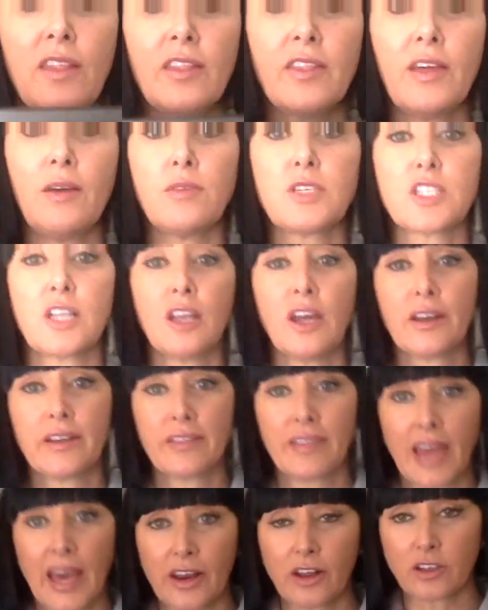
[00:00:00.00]
There was a lot of
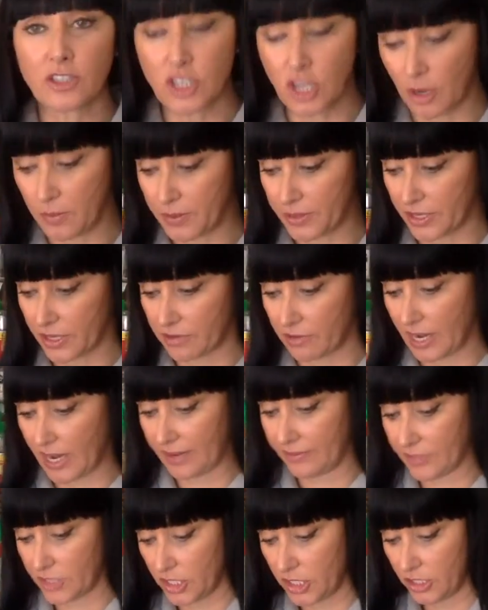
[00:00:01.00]
that on top of the
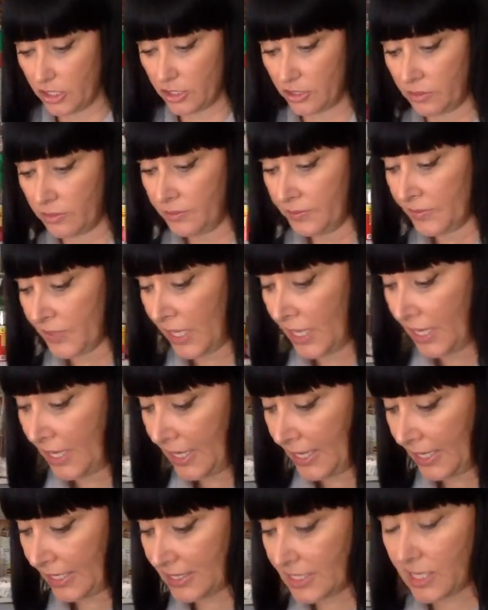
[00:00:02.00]
grave too.
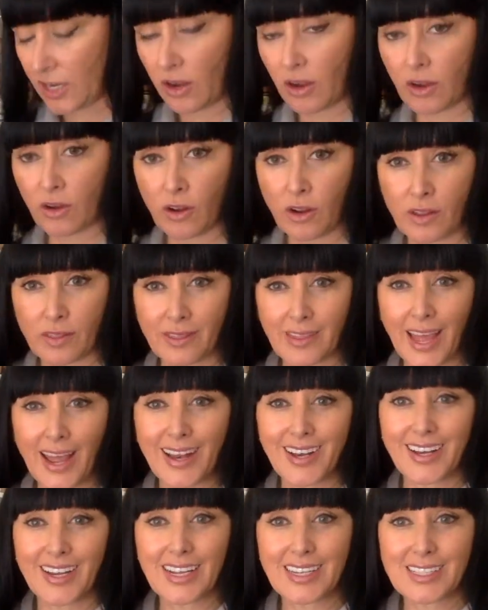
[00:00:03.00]
And so
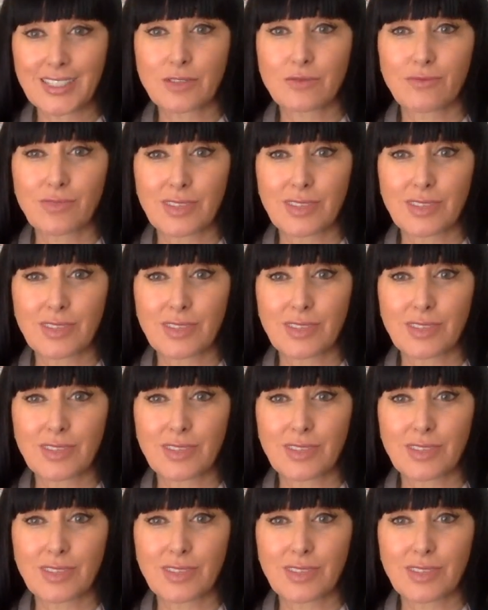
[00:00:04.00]
that is